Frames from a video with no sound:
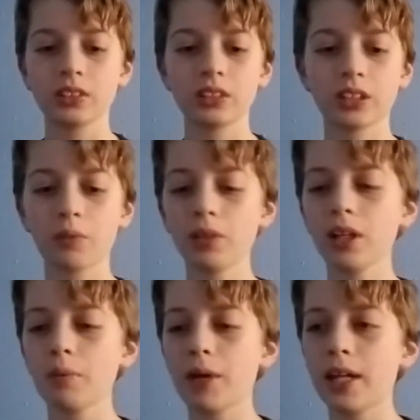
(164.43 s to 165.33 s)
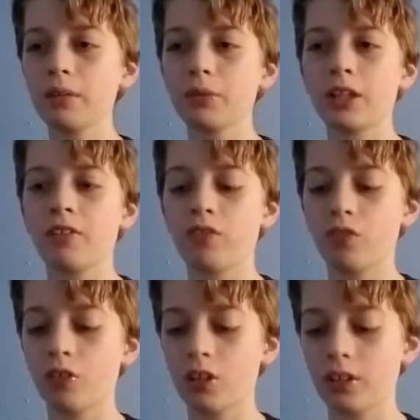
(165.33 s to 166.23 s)
Someone got mad at me
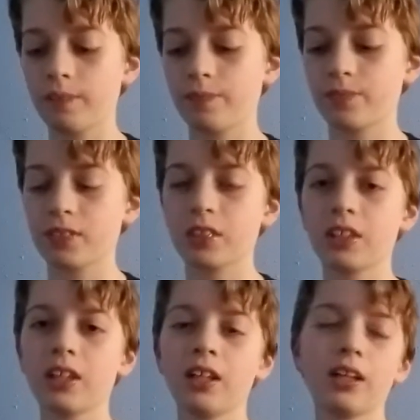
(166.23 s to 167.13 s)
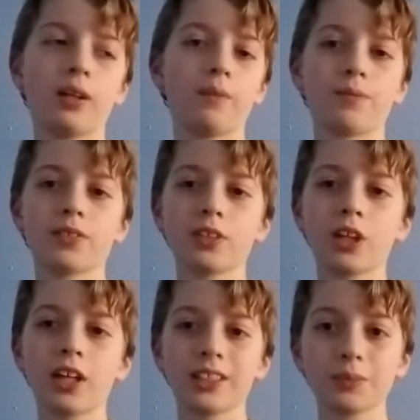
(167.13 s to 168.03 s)
for
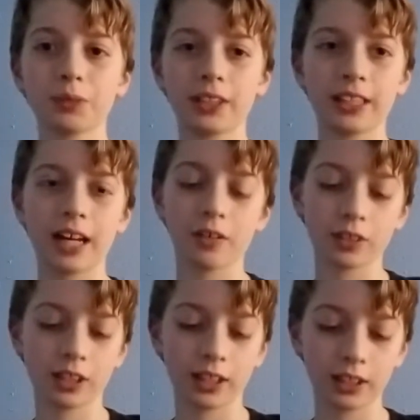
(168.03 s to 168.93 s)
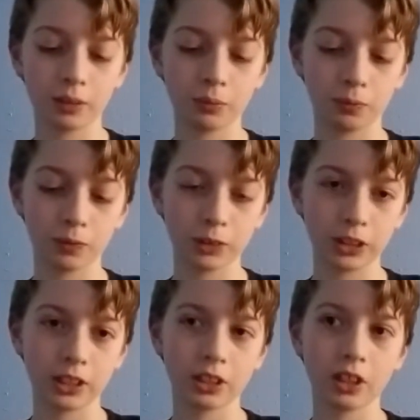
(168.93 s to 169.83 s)
not explaining how to cut them, which
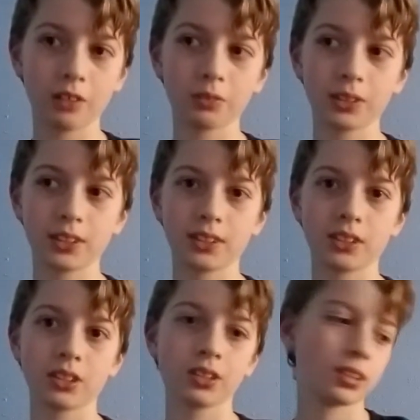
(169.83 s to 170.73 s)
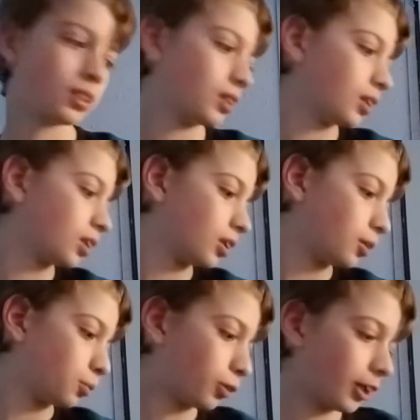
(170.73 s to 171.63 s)
I thought was
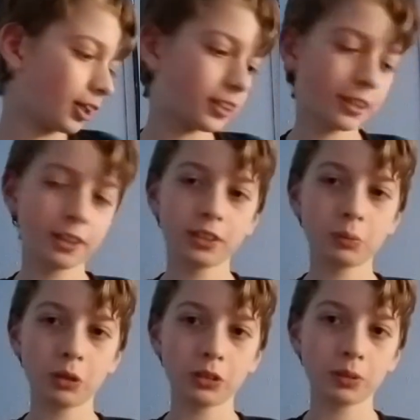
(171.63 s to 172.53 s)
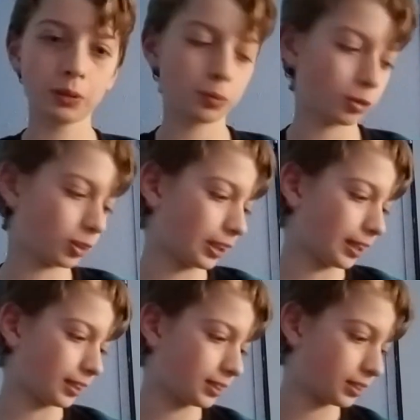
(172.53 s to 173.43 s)
pretty clear to most people
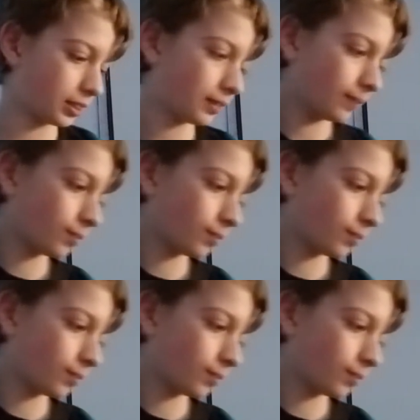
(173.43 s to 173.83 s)
that